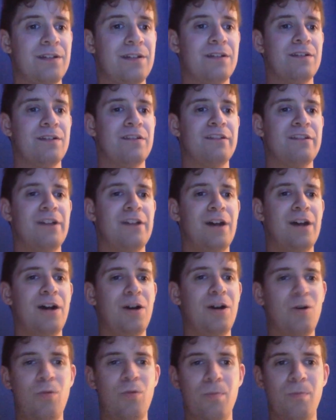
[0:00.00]

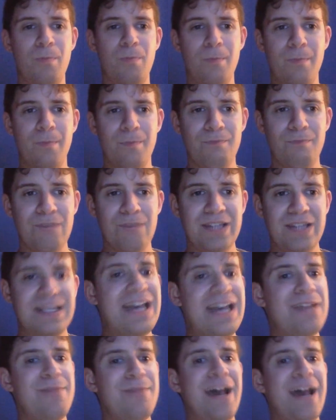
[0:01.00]
So at the
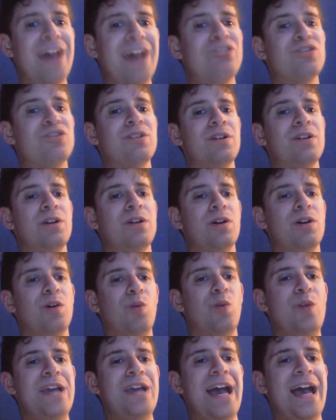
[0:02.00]
end of the match,
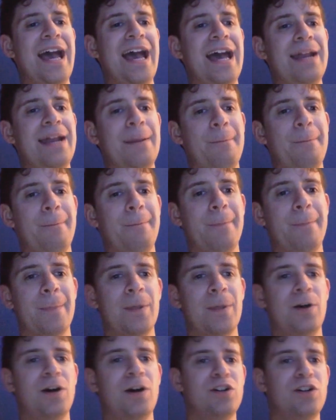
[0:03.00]
we had
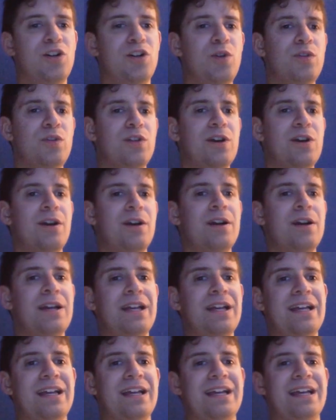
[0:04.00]
uh, Gunther
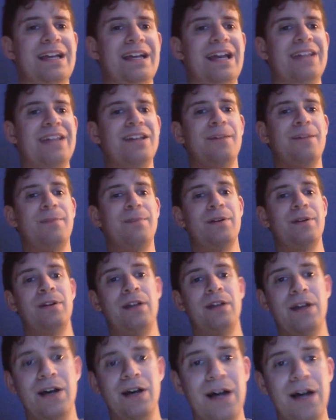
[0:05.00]
end up
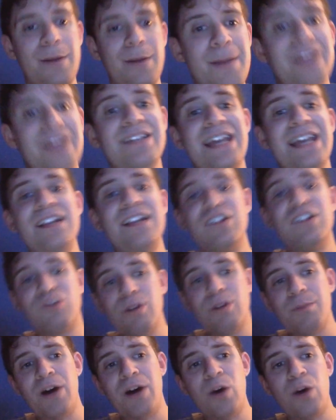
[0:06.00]
uh, maintaining his
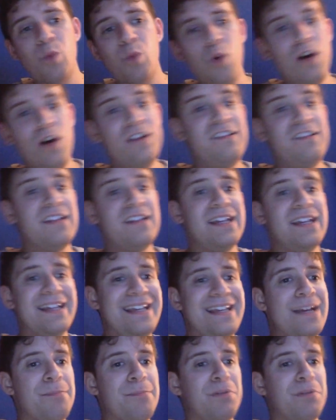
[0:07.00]
grip on Woods.
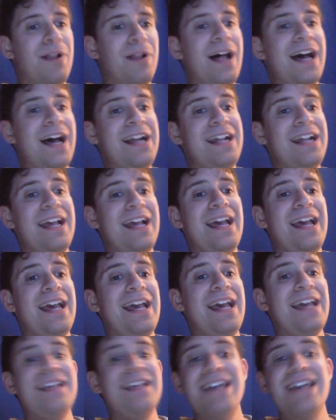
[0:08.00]
He applied
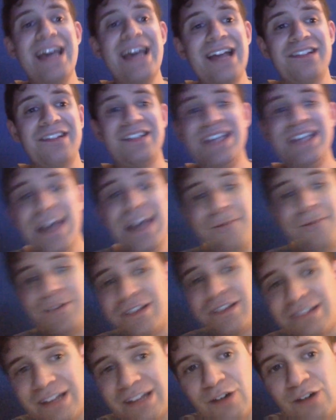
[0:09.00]
a STF in
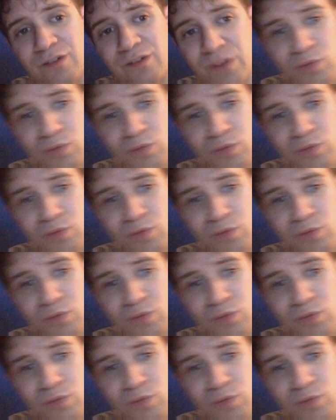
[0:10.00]
the center of the